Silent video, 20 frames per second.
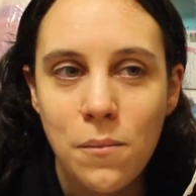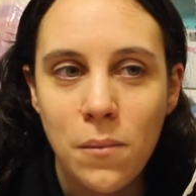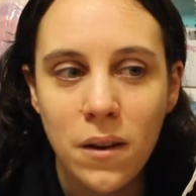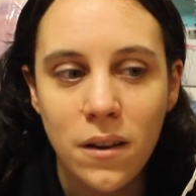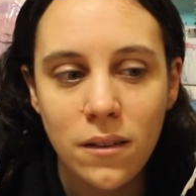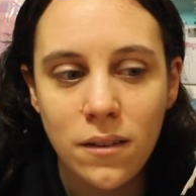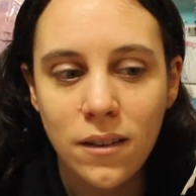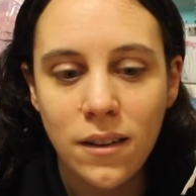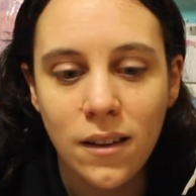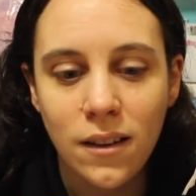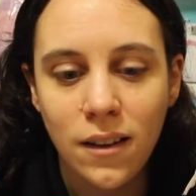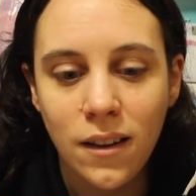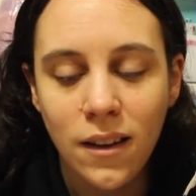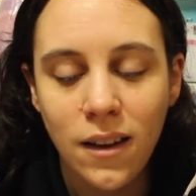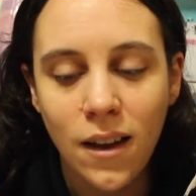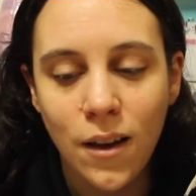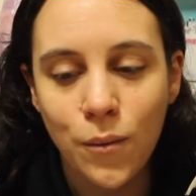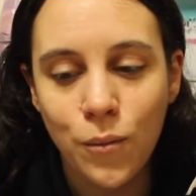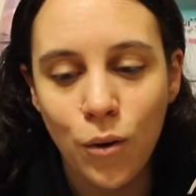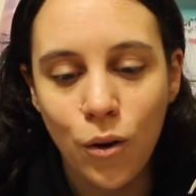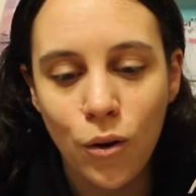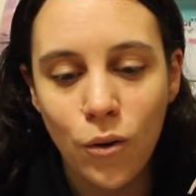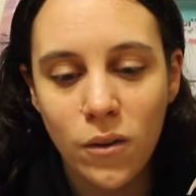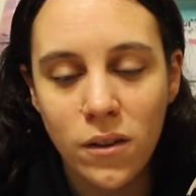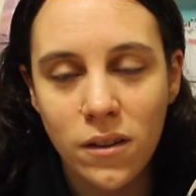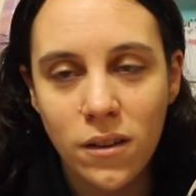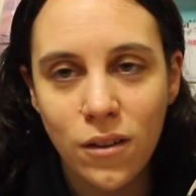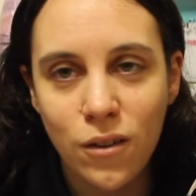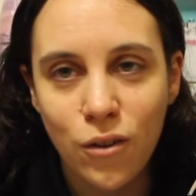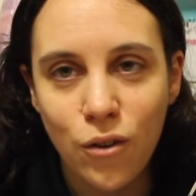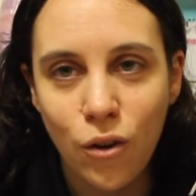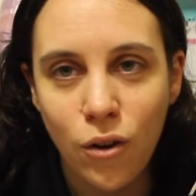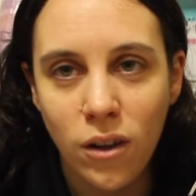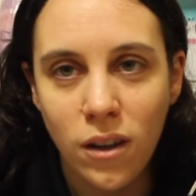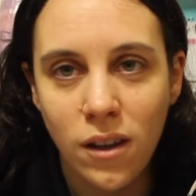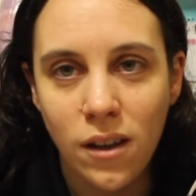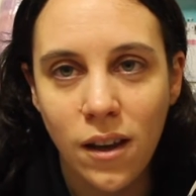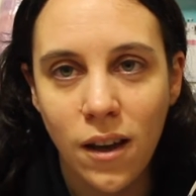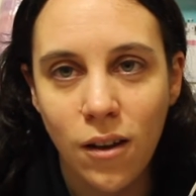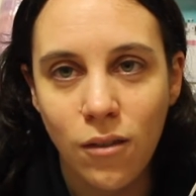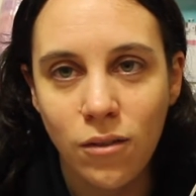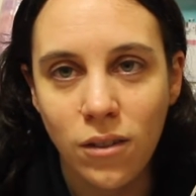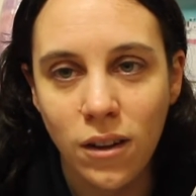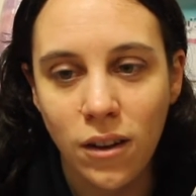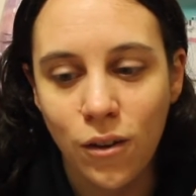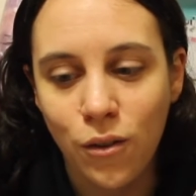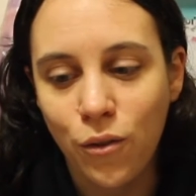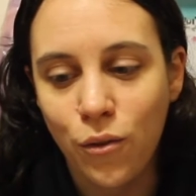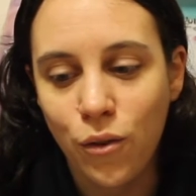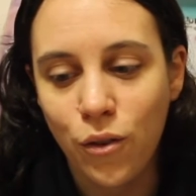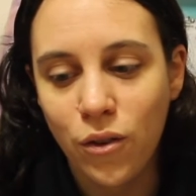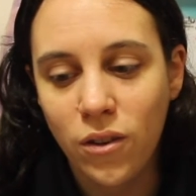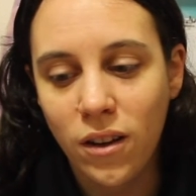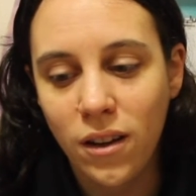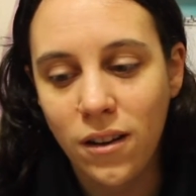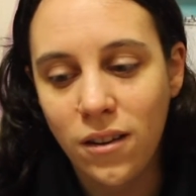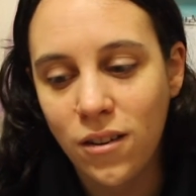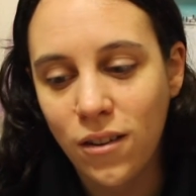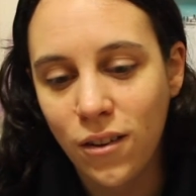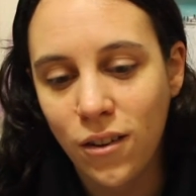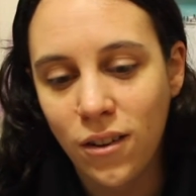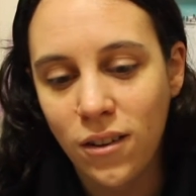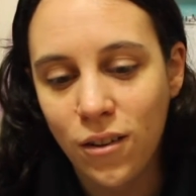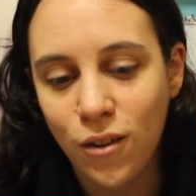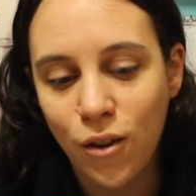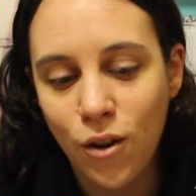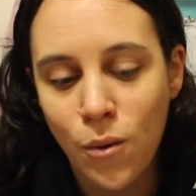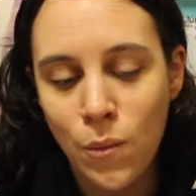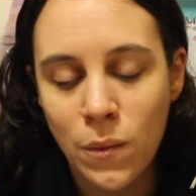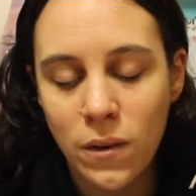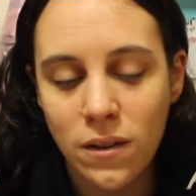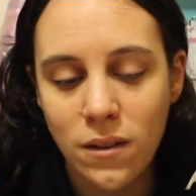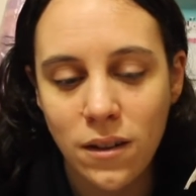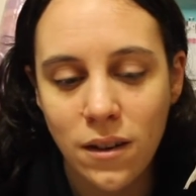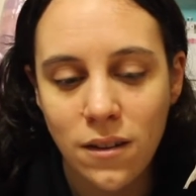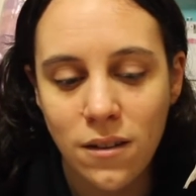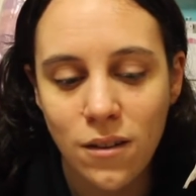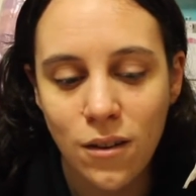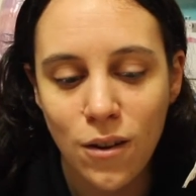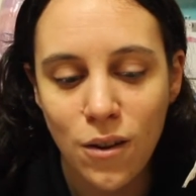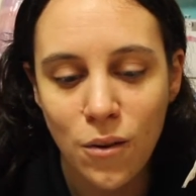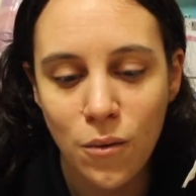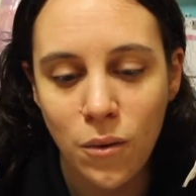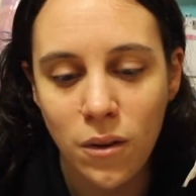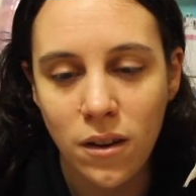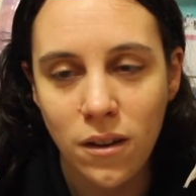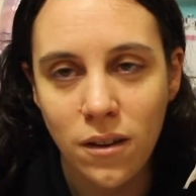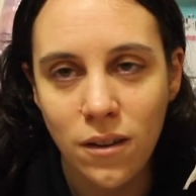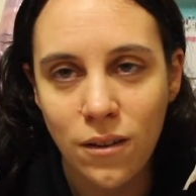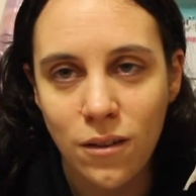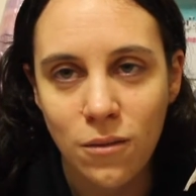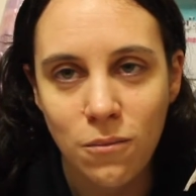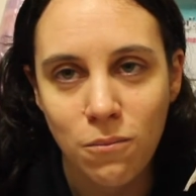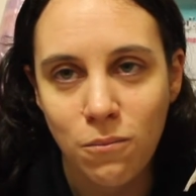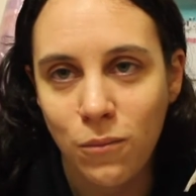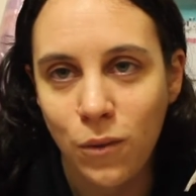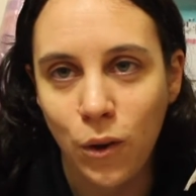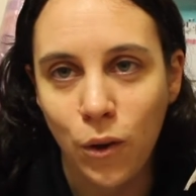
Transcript: Basically, I'm always enjoying having conversation in the comment section with